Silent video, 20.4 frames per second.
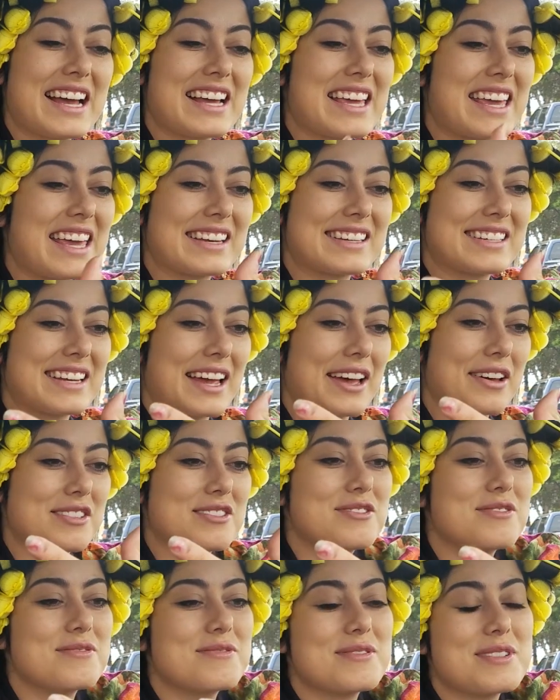I can't
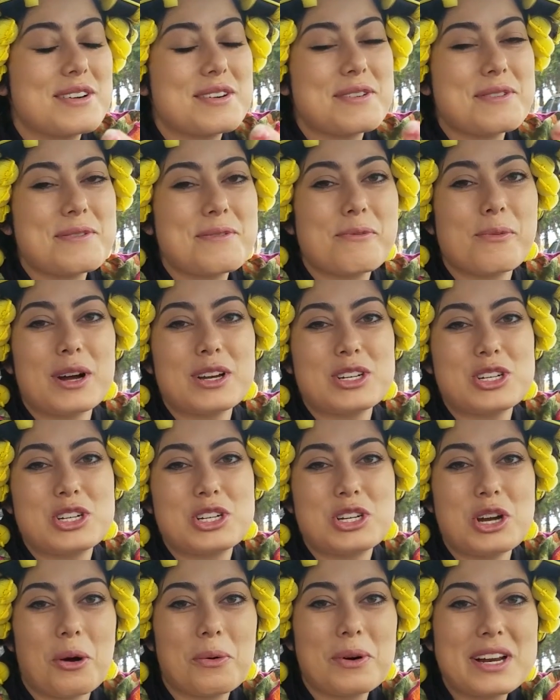tell you what
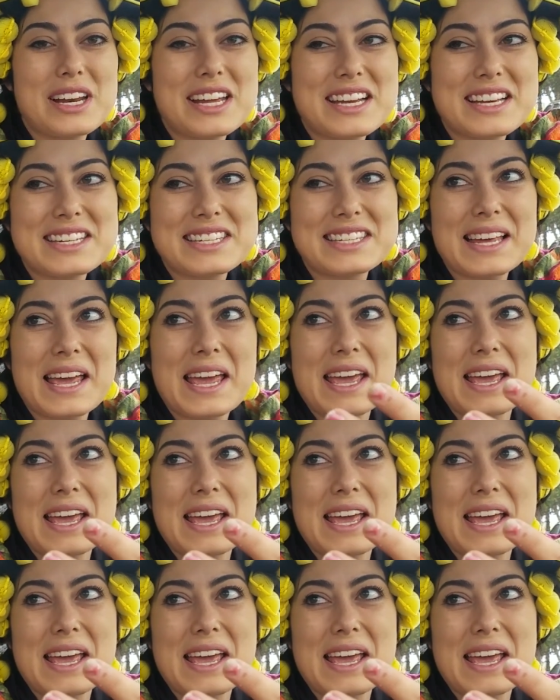show it is.